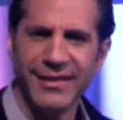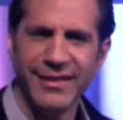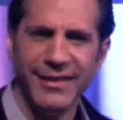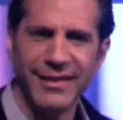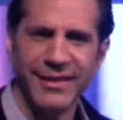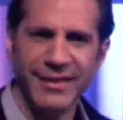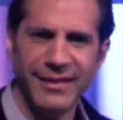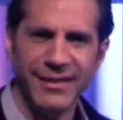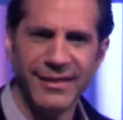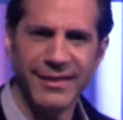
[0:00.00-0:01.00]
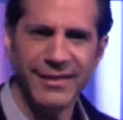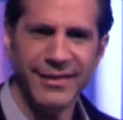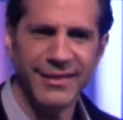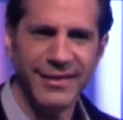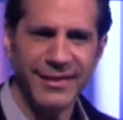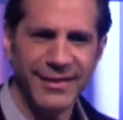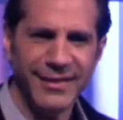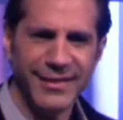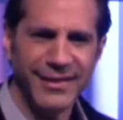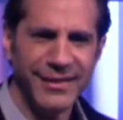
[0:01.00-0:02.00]

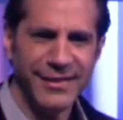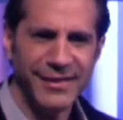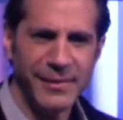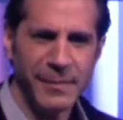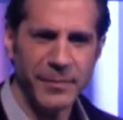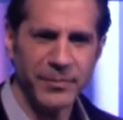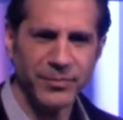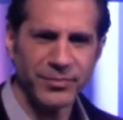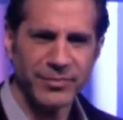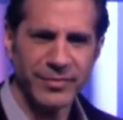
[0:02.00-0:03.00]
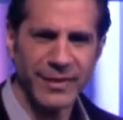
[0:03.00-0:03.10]
Nobody speaks.